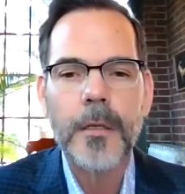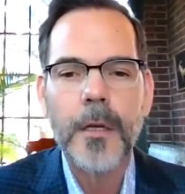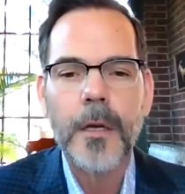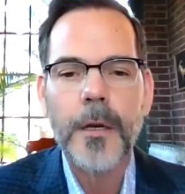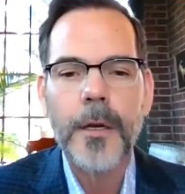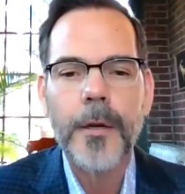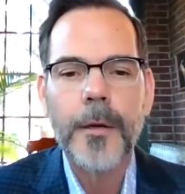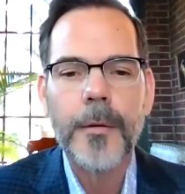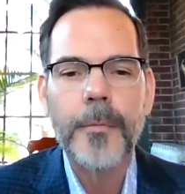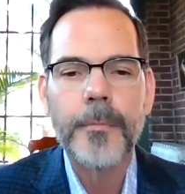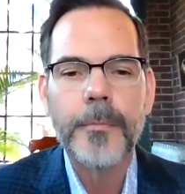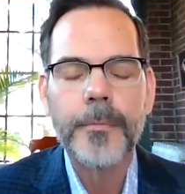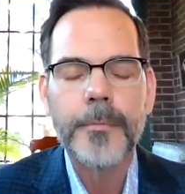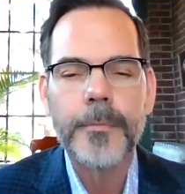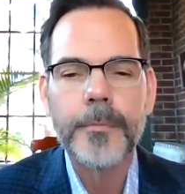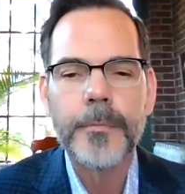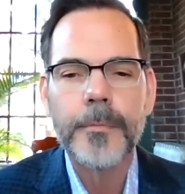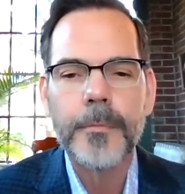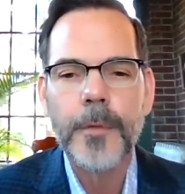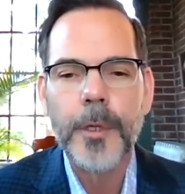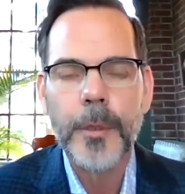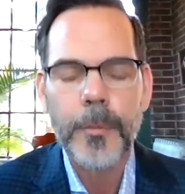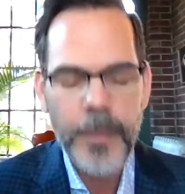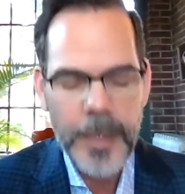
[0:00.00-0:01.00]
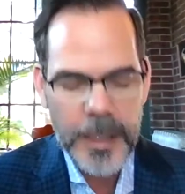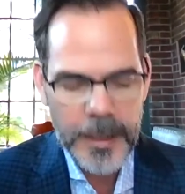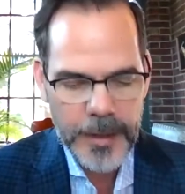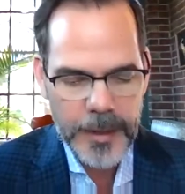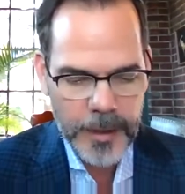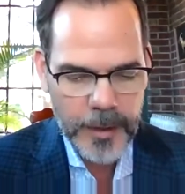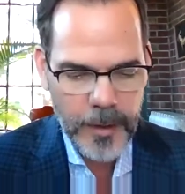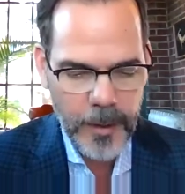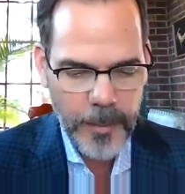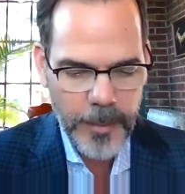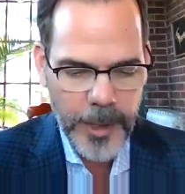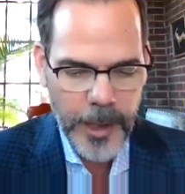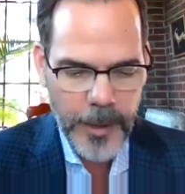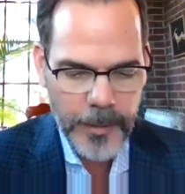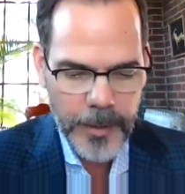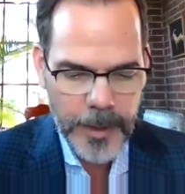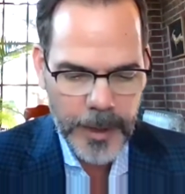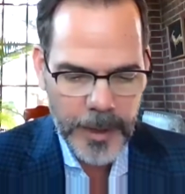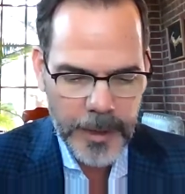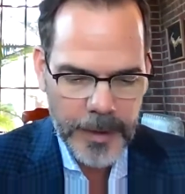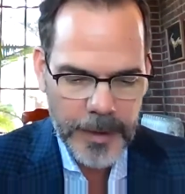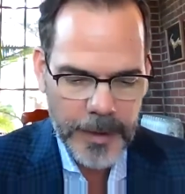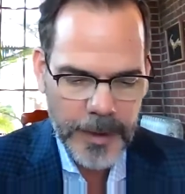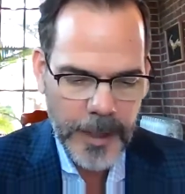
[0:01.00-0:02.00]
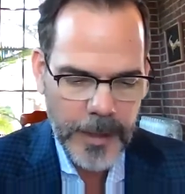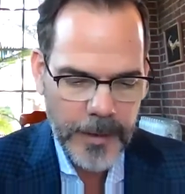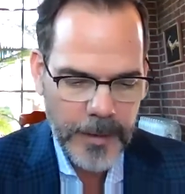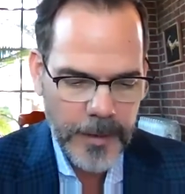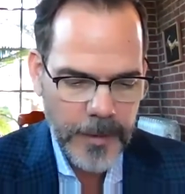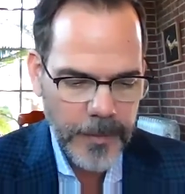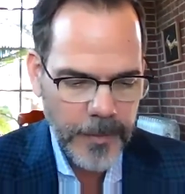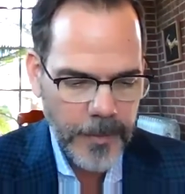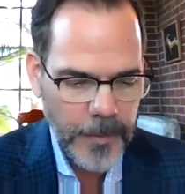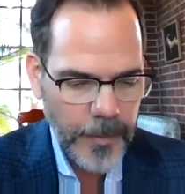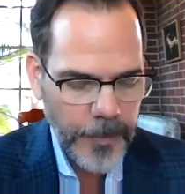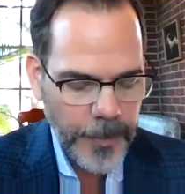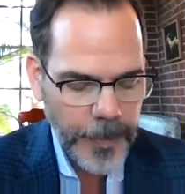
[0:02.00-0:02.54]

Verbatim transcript: um, we're missing the boat in a sense.